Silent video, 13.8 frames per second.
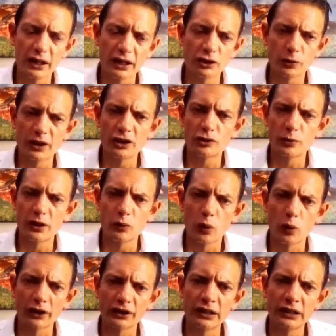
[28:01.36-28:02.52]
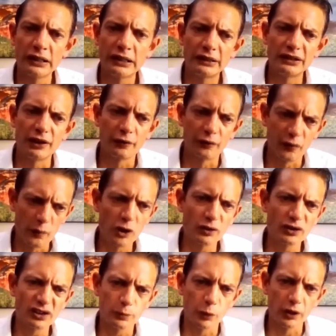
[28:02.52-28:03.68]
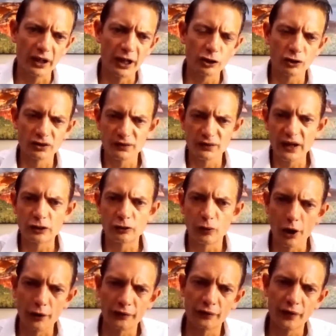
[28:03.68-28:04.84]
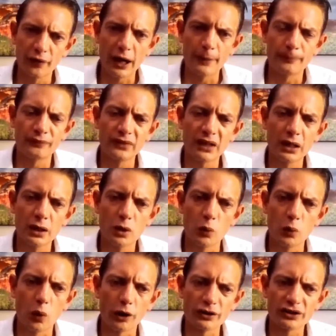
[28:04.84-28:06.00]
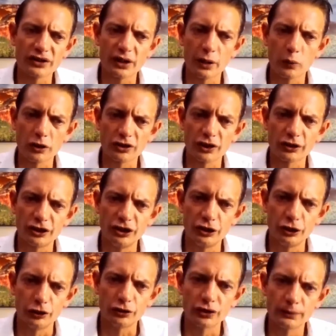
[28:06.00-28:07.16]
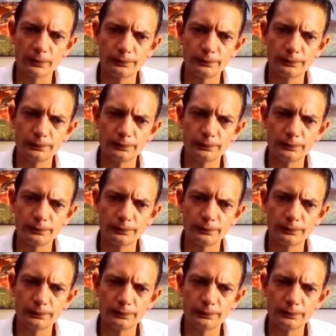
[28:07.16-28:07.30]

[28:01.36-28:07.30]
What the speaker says: in 2021, during the municipal elections, that growth was continued.